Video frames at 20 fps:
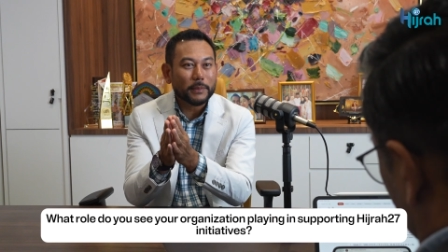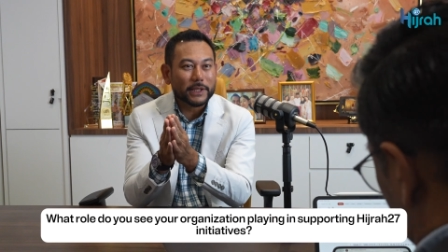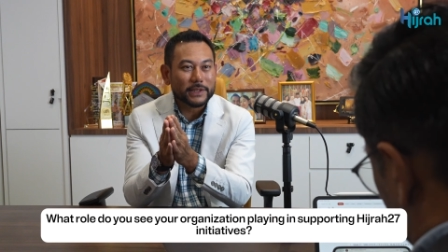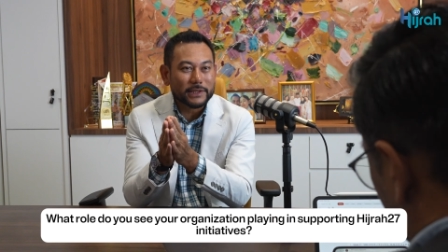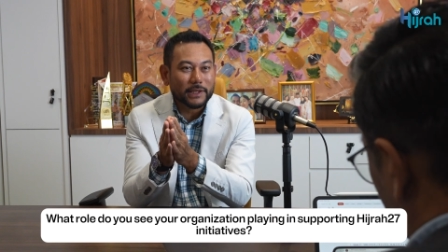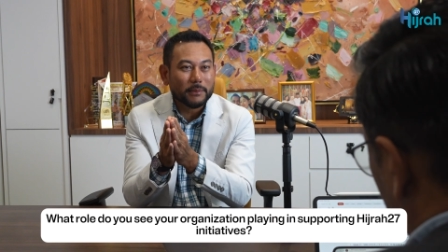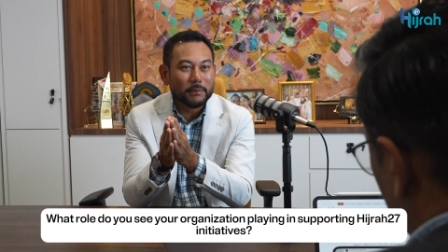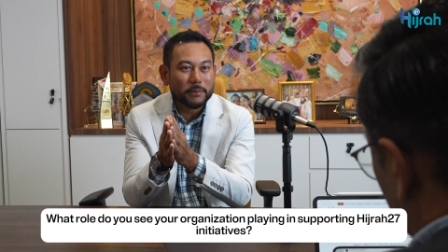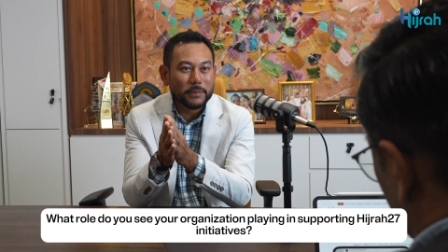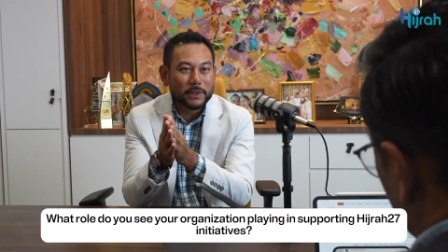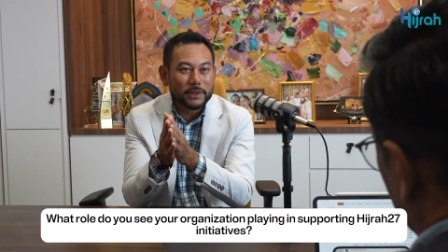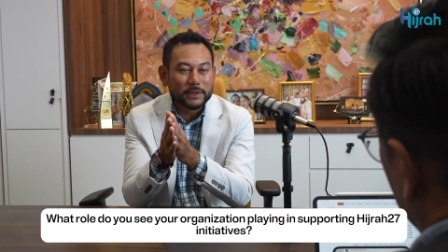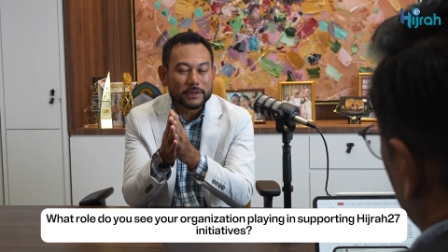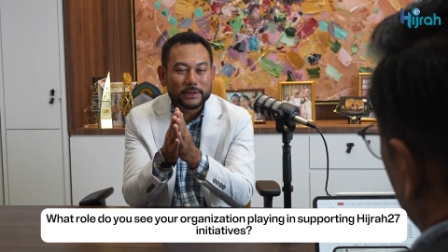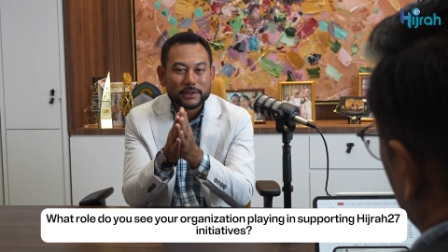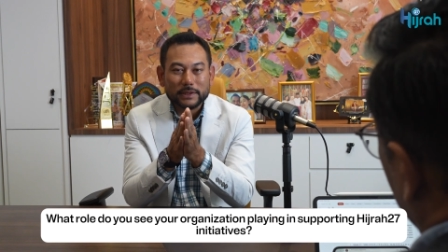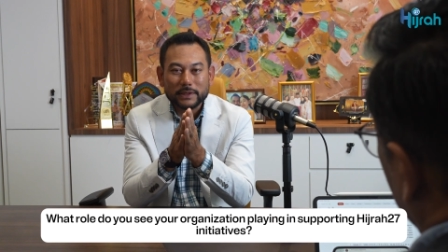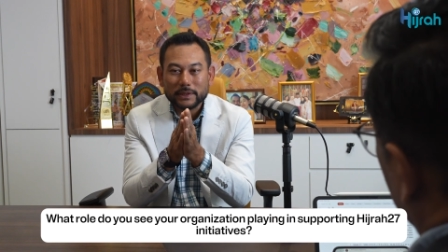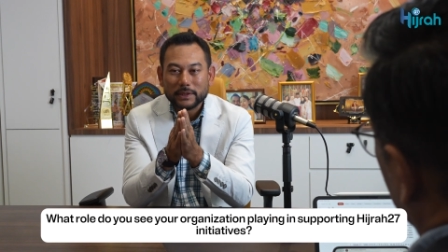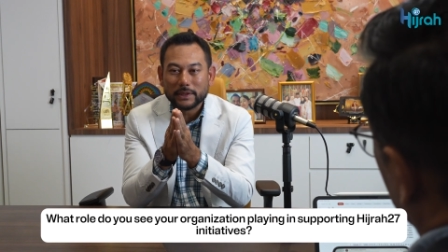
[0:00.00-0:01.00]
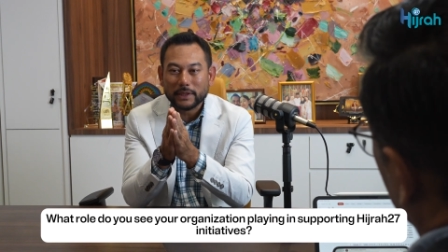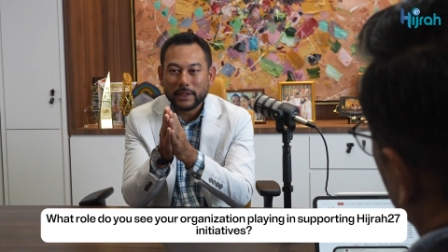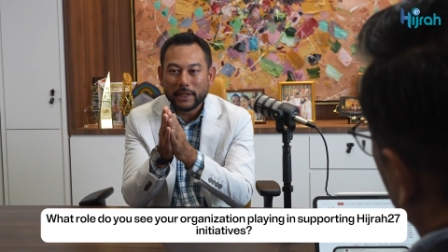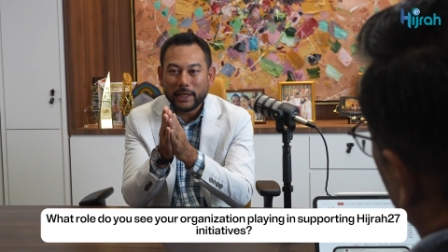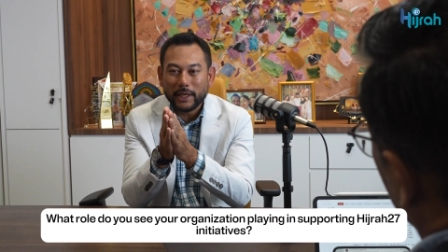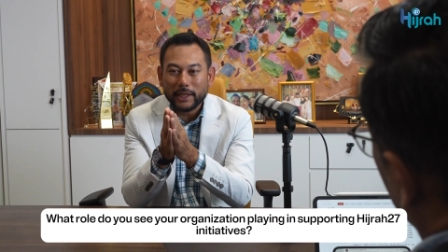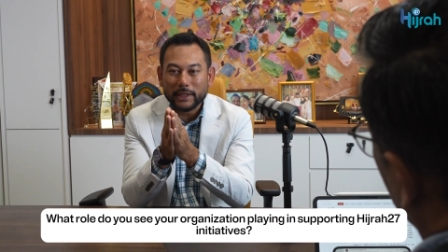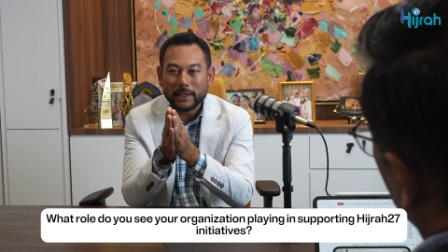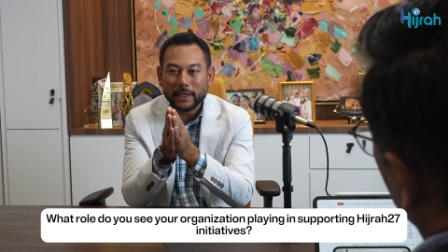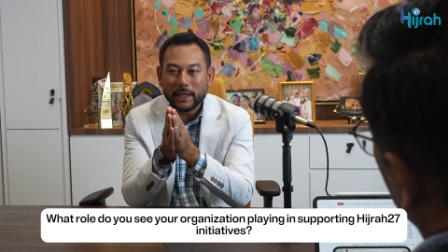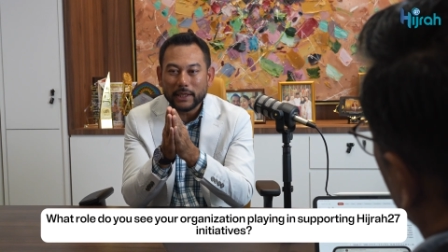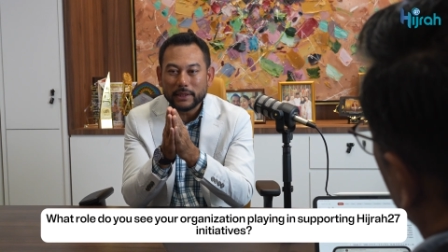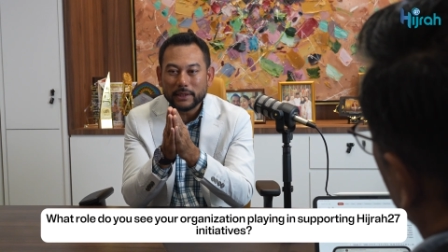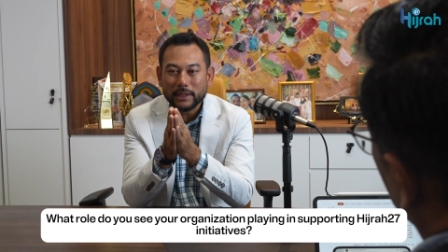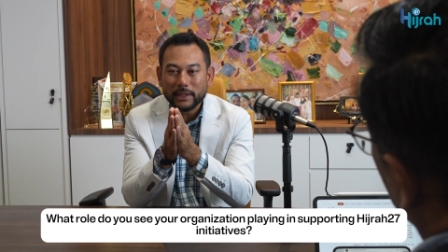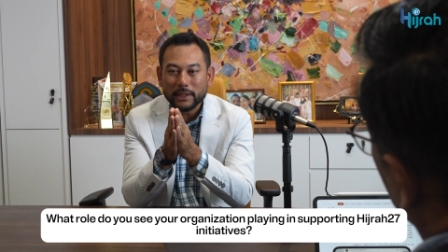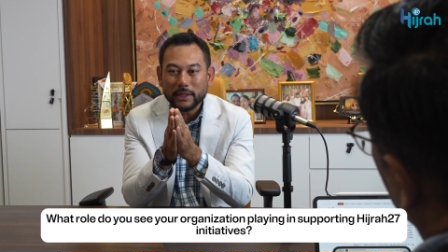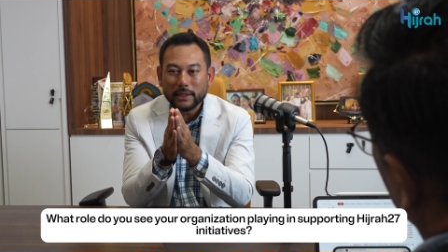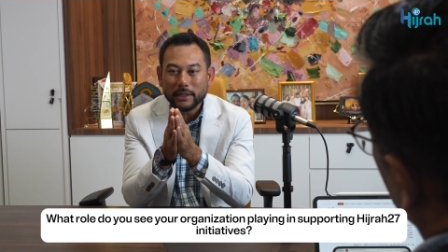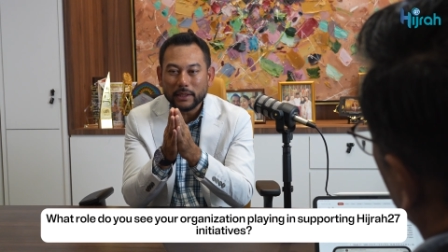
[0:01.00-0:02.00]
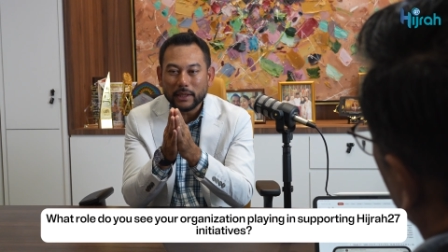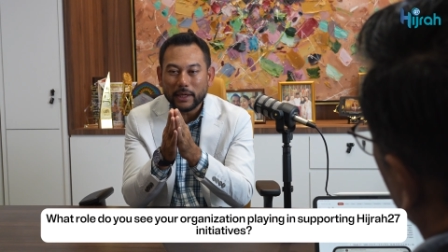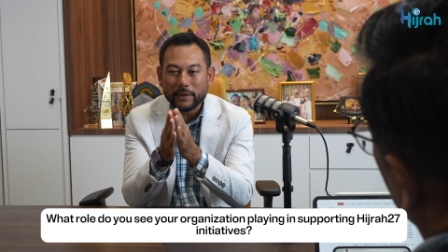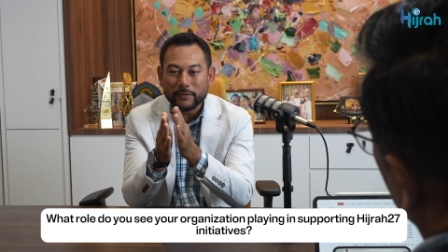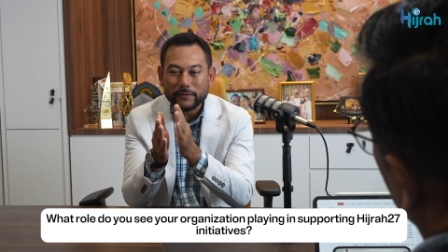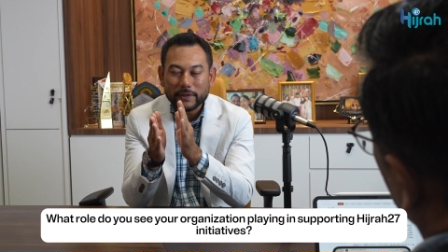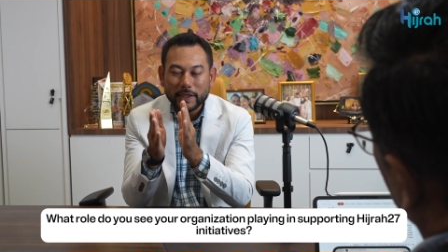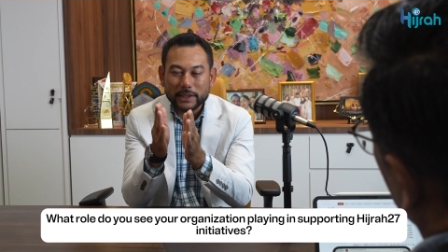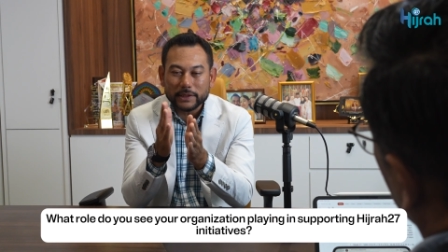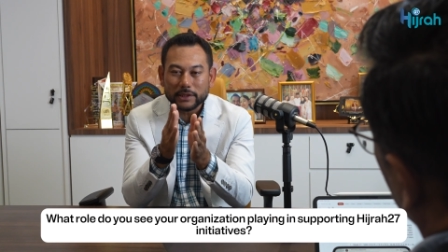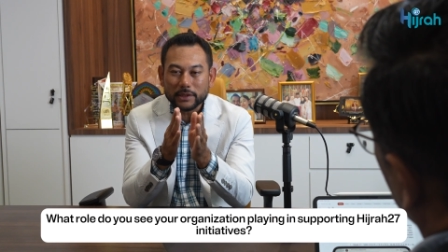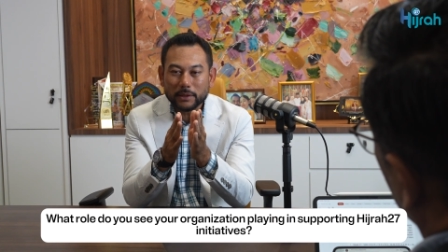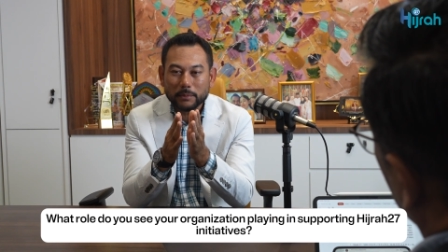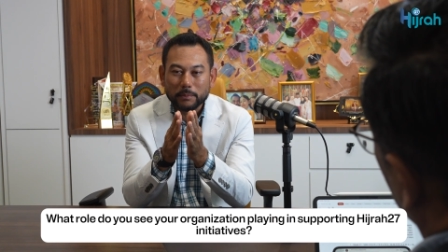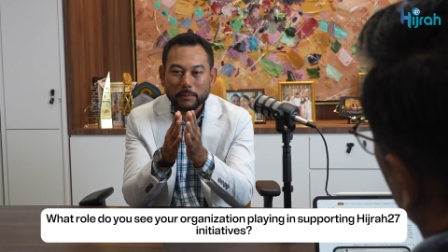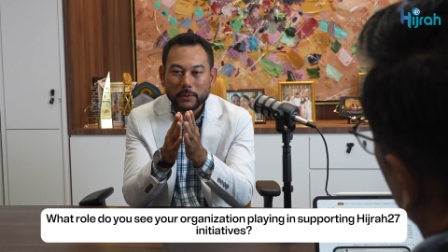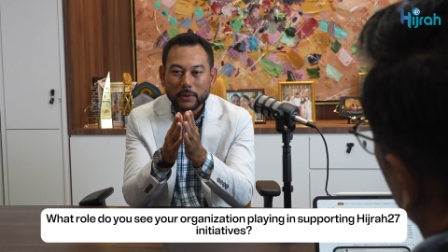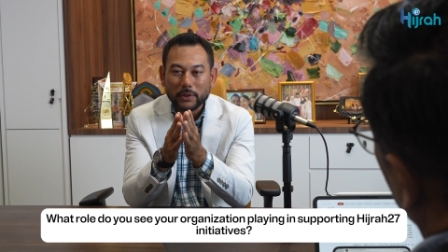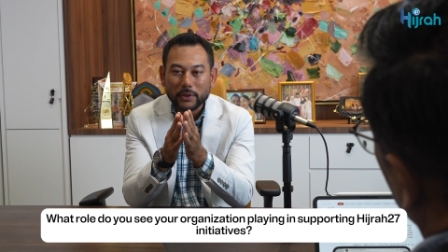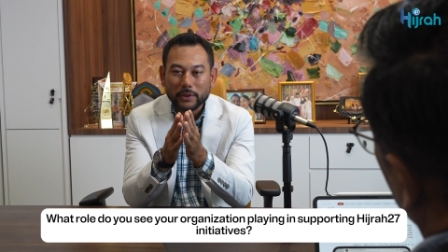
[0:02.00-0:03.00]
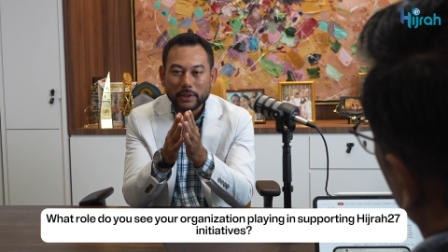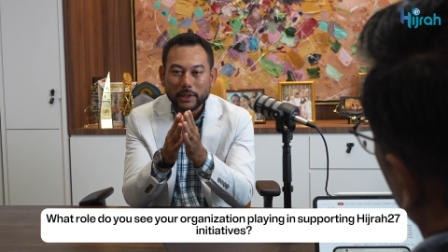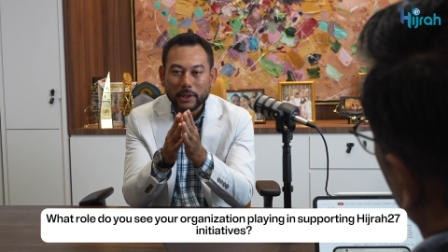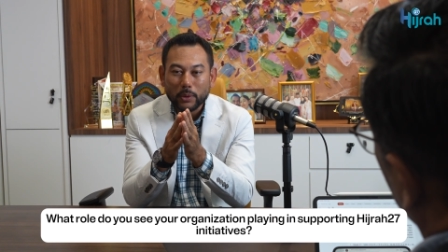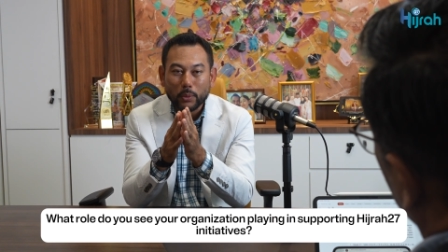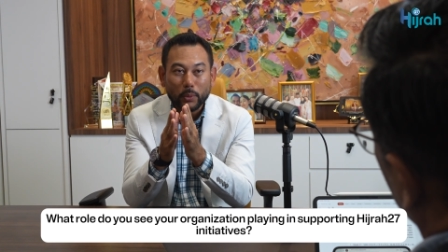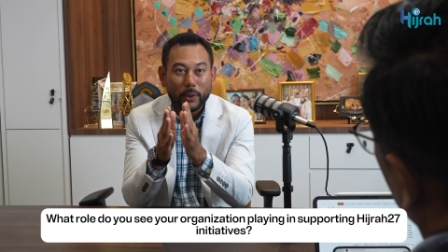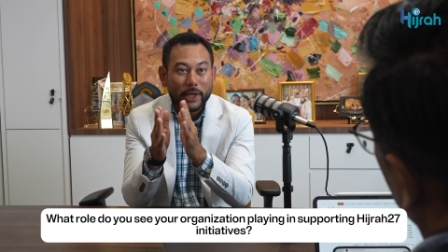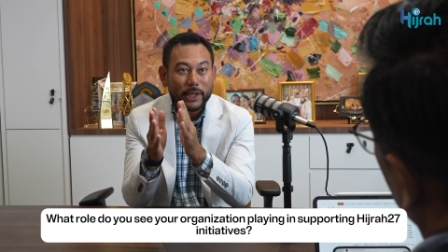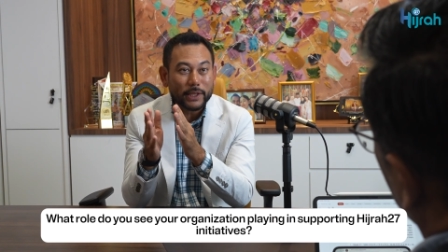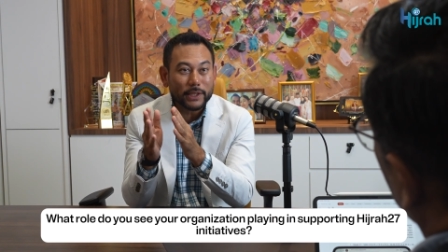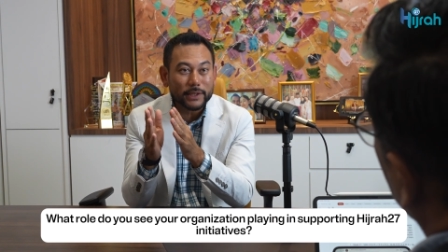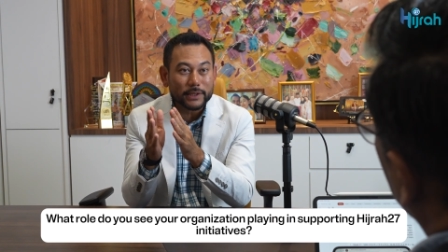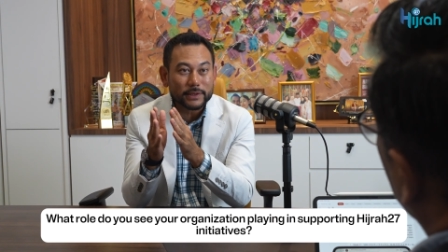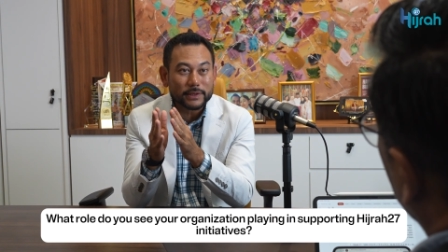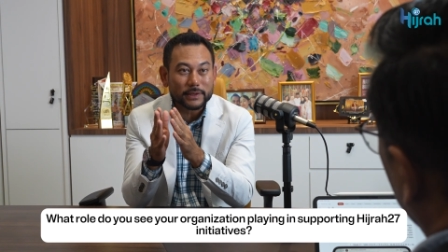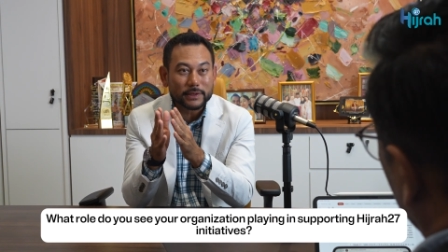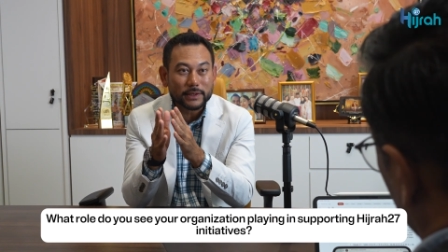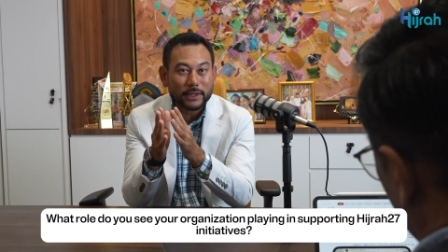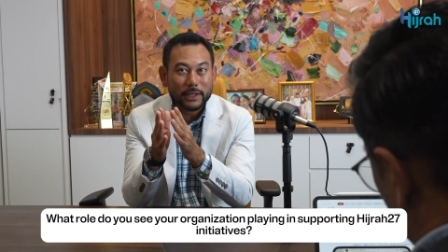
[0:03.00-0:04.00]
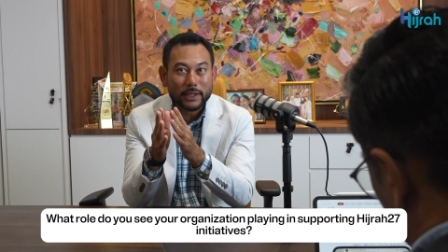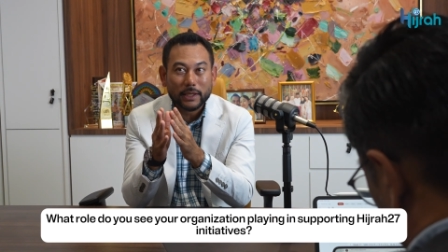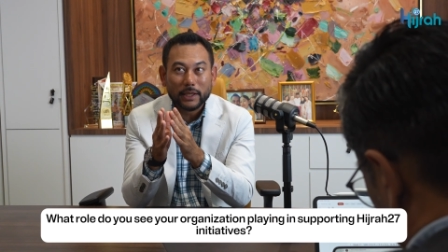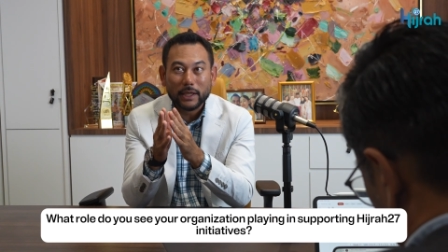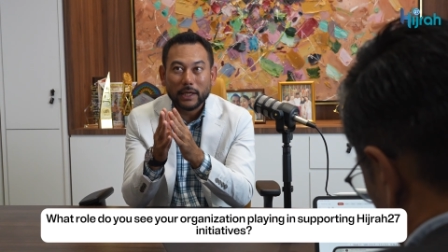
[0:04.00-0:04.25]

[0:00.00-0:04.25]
examples, and I think I've touched upon awareness,